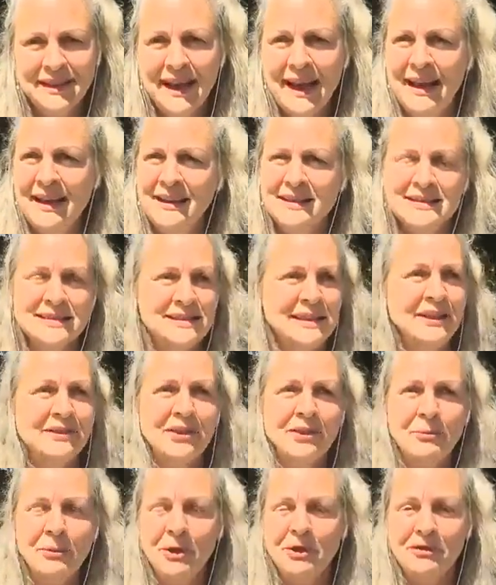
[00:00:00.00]
And it's
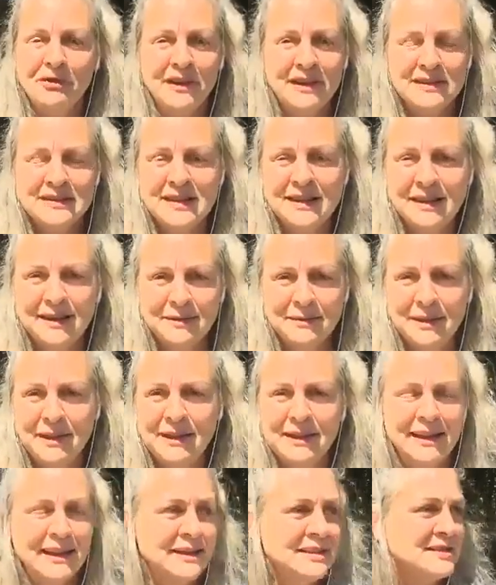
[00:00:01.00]
never perfect
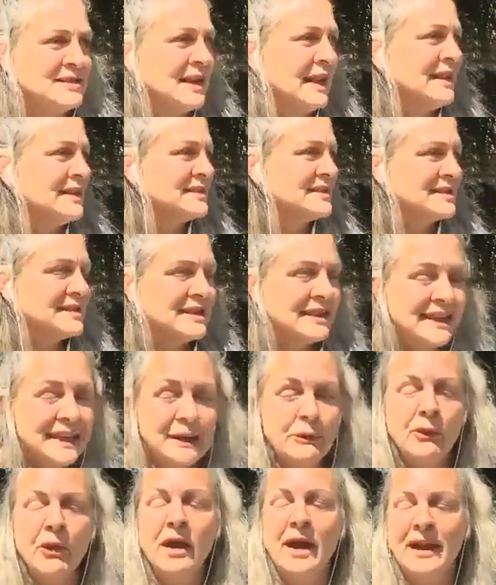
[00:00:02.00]
timing, it's
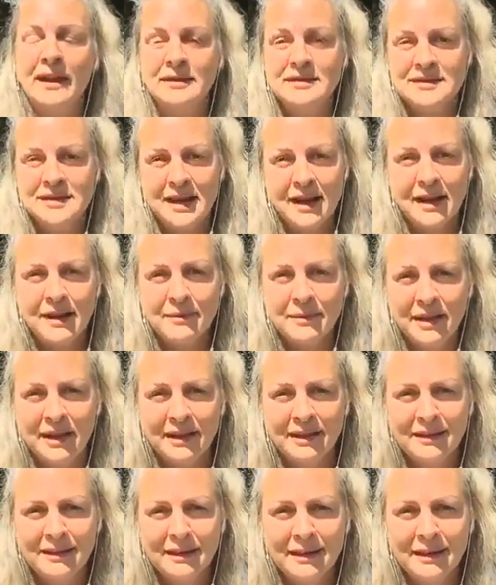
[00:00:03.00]
the right timing.